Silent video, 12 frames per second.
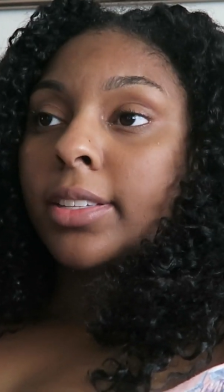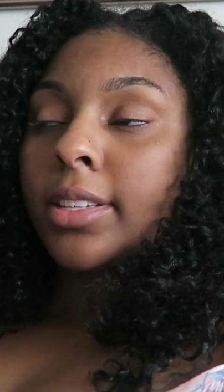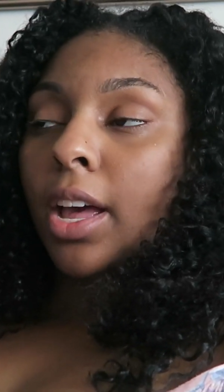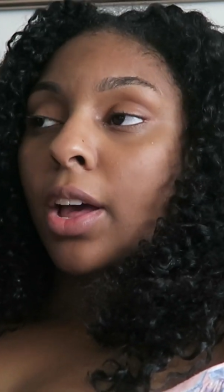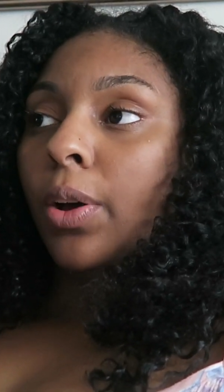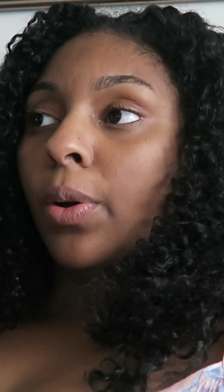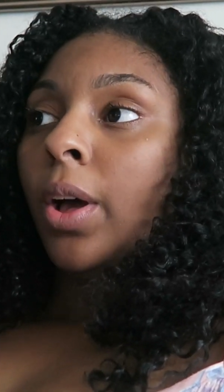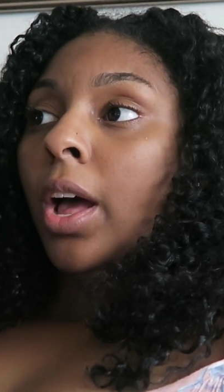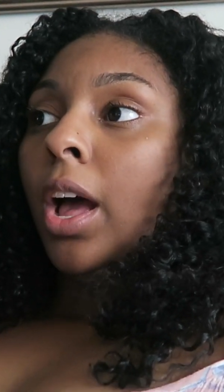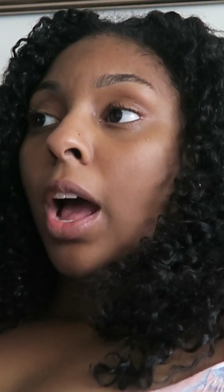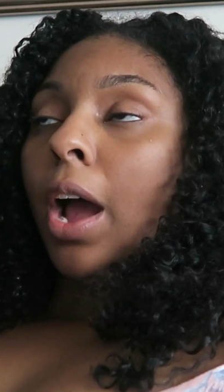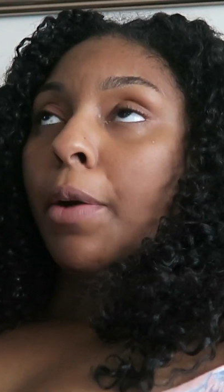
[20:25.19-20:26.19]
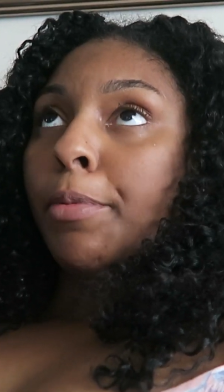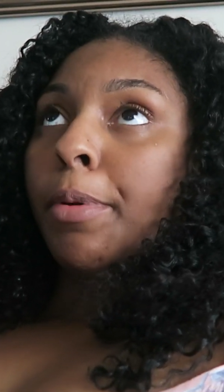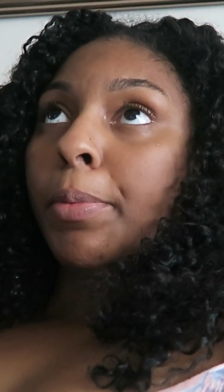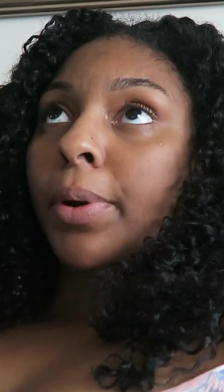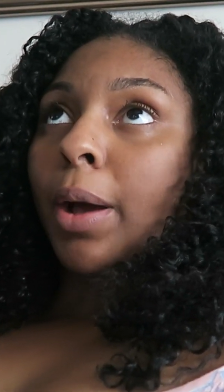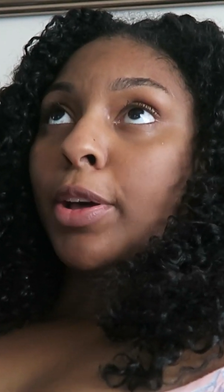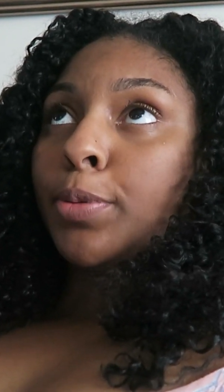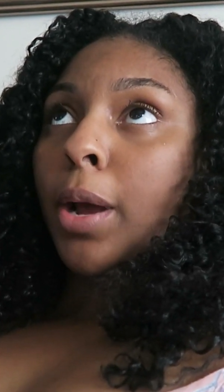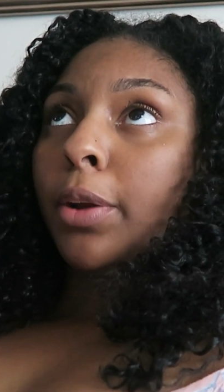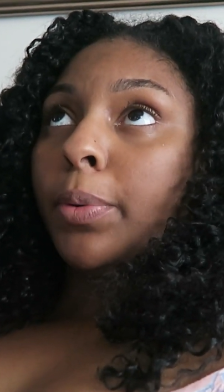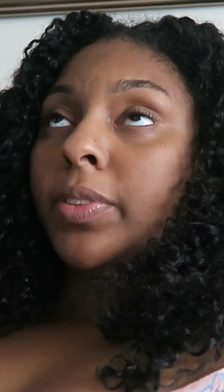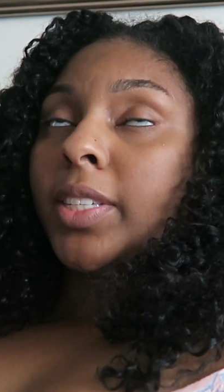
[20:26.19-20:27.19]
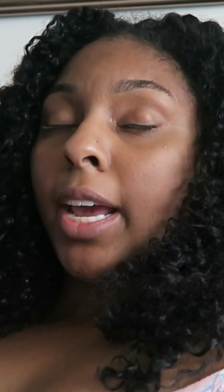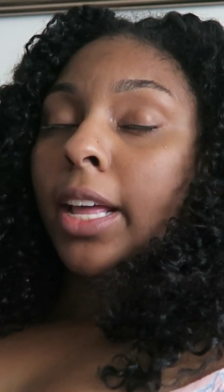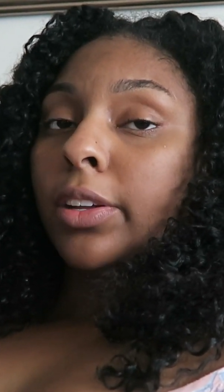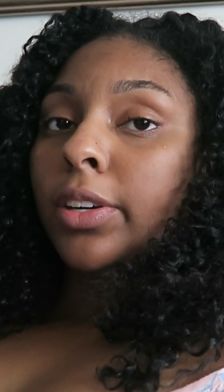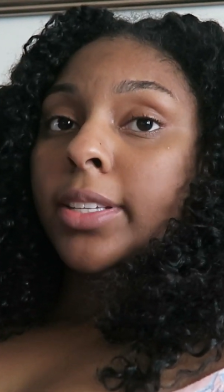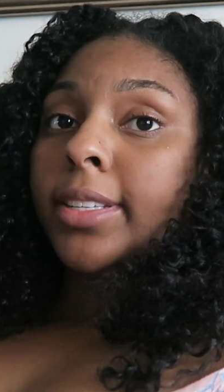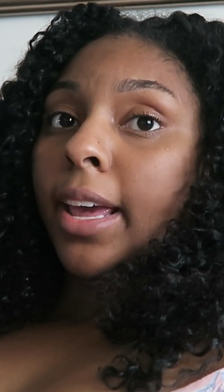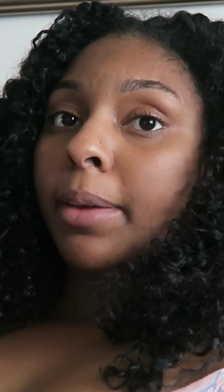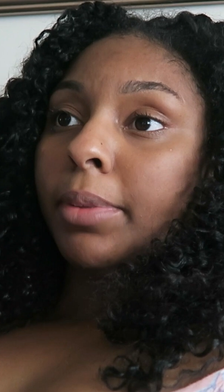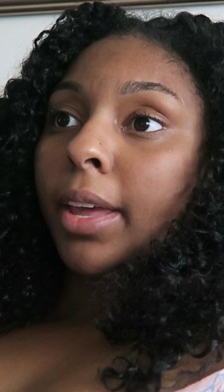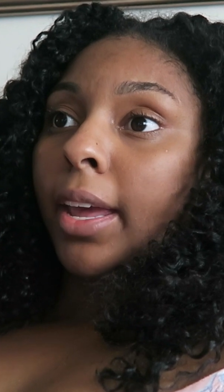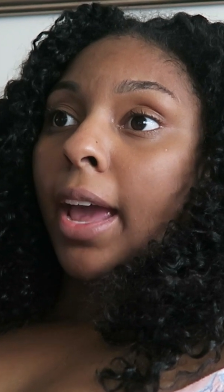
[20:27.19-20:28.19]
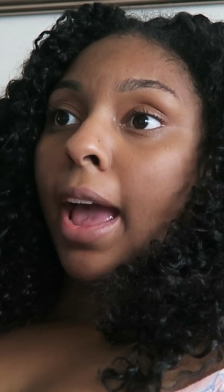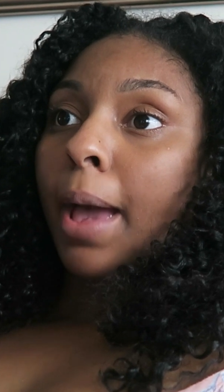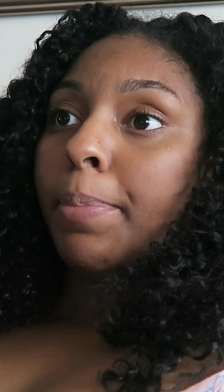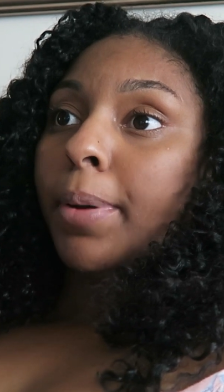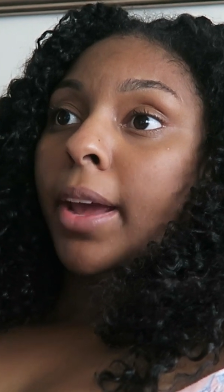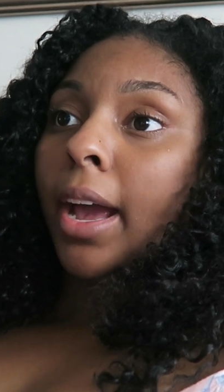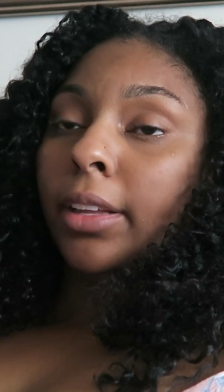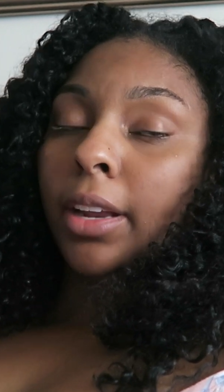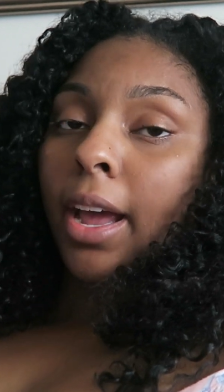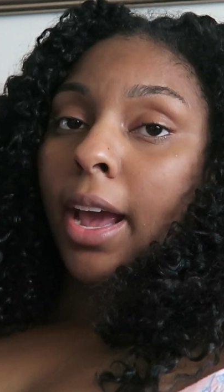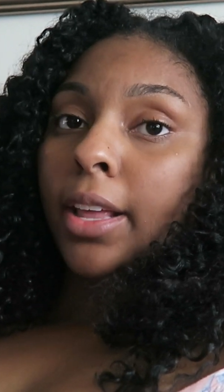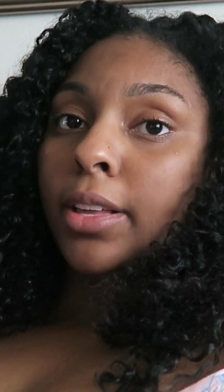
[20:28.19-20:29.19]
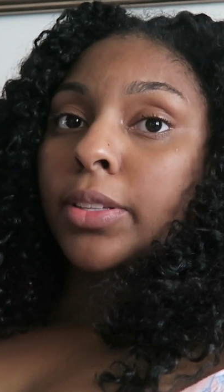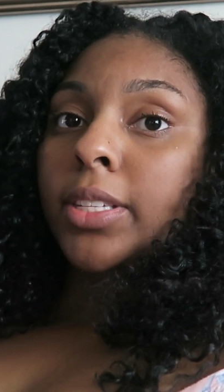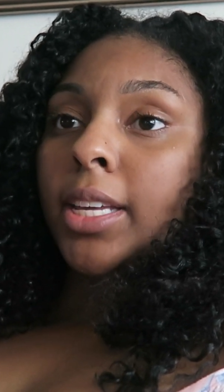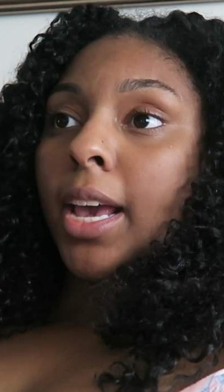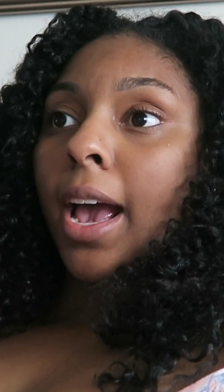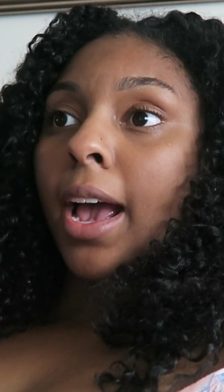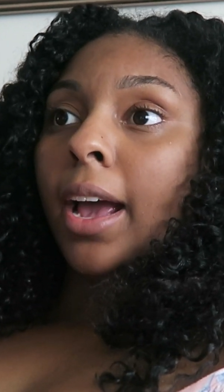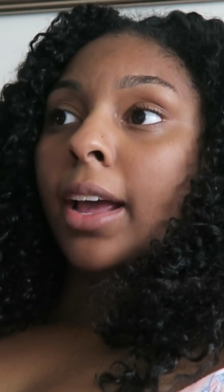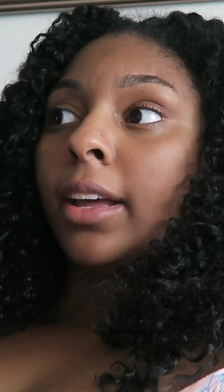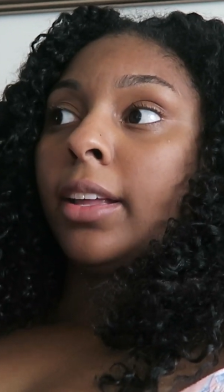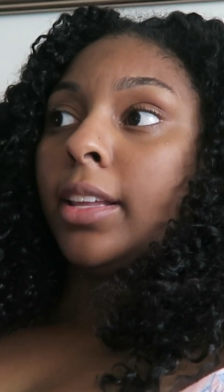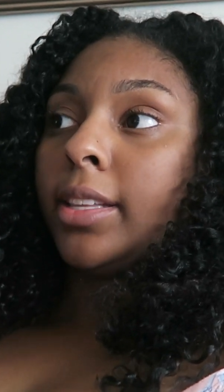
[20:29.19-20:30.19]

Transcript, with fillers: So I remember when I was pregnant with Taylor, the same thing happened. I thought I had a UTI.